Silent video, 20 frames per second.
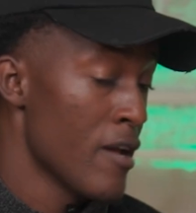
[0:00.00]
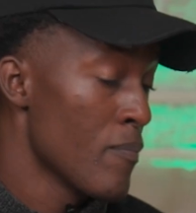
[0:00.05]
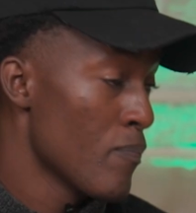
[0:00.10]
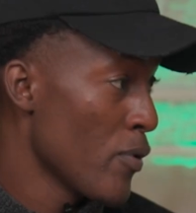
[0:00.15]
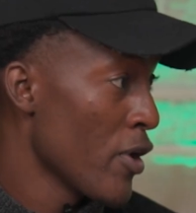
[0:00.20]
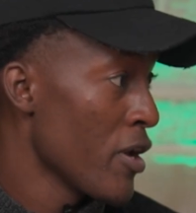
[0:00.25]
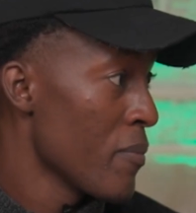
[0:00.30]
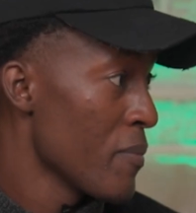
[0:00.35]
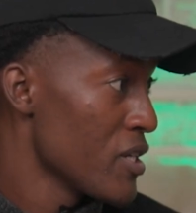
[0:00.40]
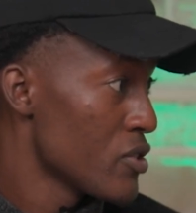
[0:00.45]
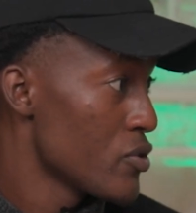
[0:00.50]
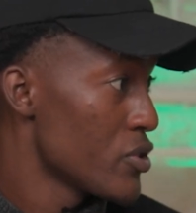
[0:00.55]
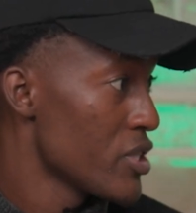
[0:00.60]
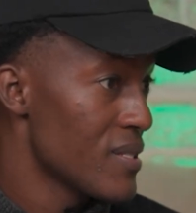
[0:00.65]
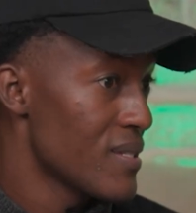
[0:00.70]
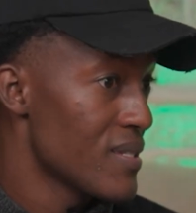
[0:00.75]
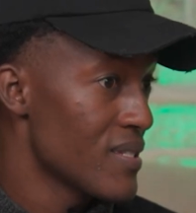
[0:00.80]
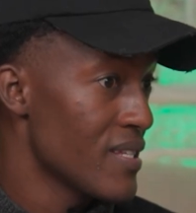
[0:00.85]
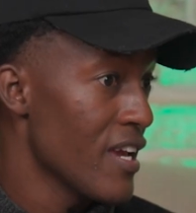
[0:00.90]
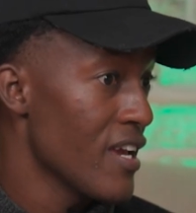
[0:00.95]
employment
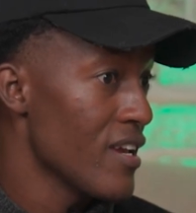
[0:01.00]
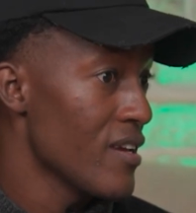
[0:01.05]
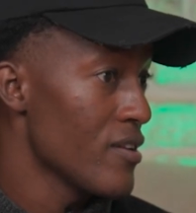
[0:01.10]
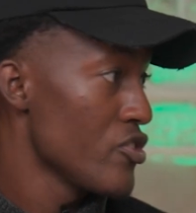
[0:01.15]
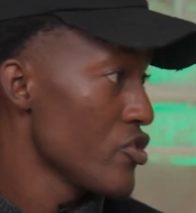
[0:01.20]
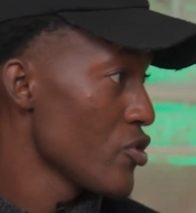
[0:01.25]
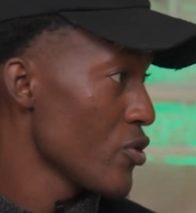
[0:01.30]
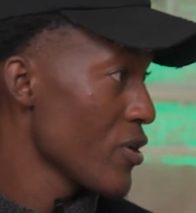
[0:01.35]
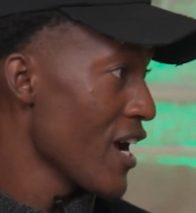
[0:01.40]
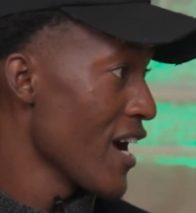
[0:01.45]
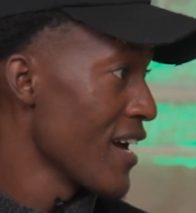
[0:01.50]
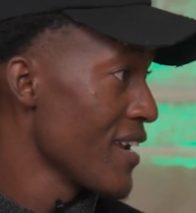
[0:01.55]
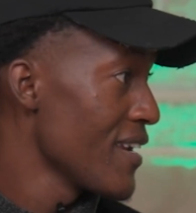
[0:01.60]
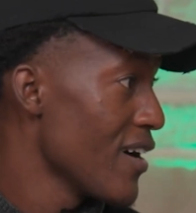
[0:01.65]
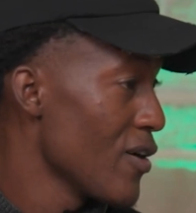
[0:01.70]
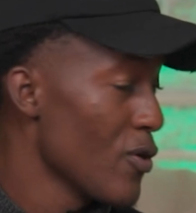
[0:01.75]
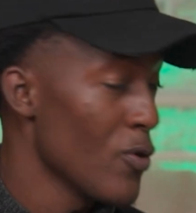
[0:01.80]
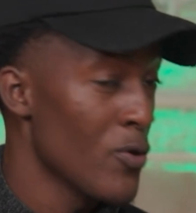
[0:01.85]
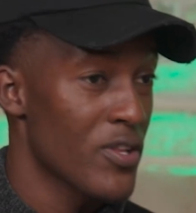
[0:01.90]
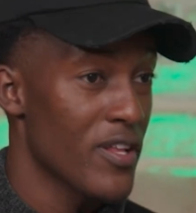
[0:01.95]
rate, say in
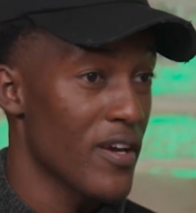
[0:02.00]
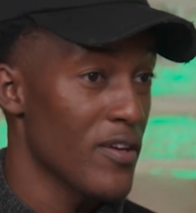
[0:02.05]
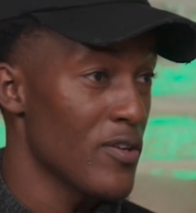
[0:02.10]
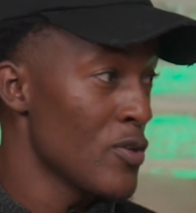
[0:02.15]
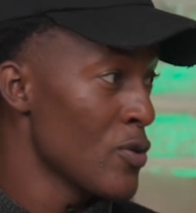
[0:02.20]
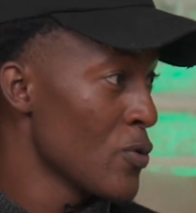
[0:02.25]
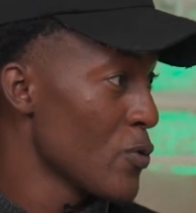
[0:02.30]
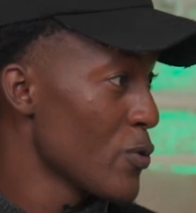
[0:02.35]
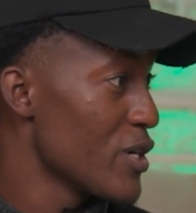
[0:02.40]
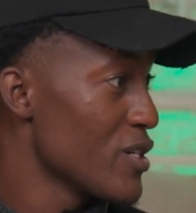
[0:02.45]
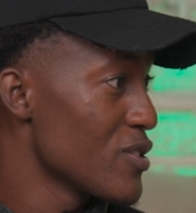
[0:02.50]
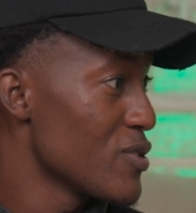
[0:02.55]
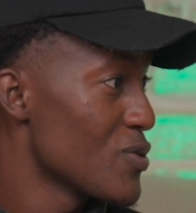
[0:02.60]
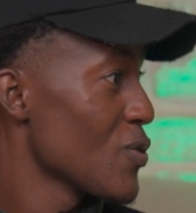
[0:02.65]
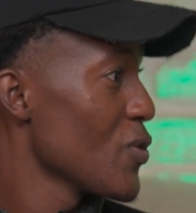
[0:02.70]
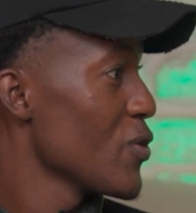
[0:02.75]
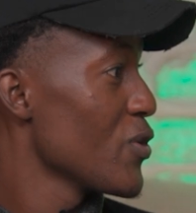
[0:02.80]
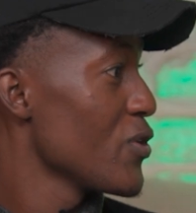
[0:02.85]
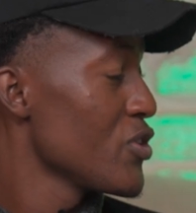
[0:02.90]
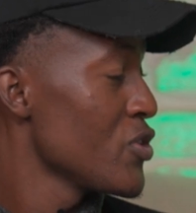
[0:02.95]
Uganda or the US
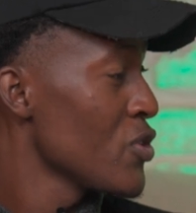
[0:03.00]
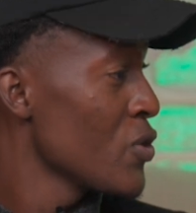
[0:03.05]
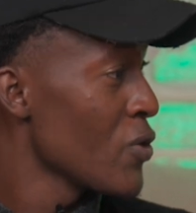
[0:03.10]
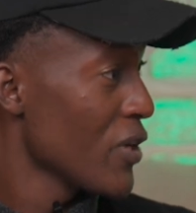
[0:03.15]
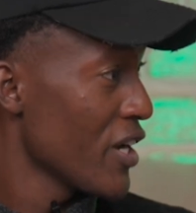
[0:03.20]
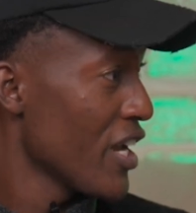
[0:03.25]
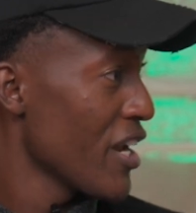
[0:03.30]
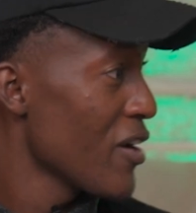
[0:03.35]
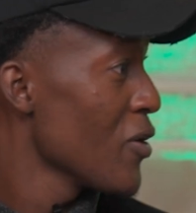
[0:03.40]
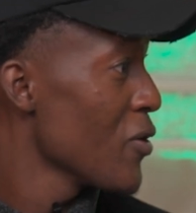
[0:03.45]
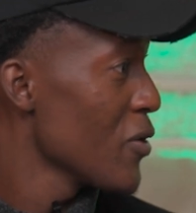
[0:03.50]
or UK or